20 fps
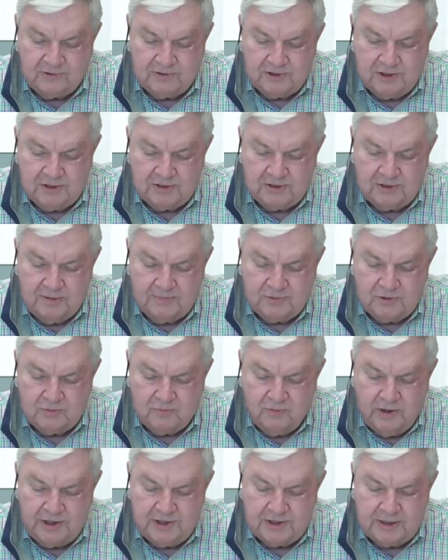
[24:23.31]
systems
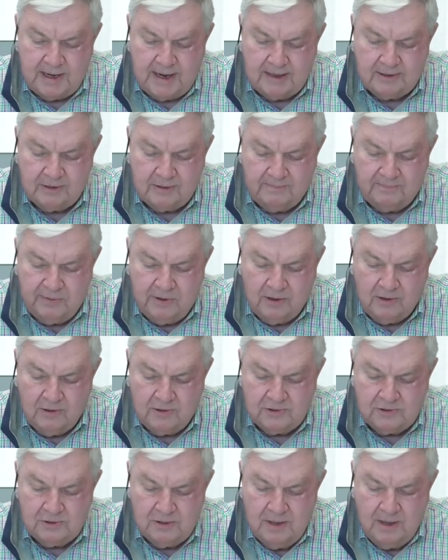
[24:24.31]
and reached out to
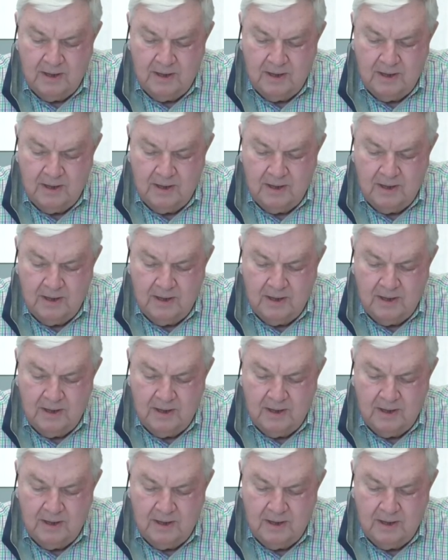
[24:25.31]
peers.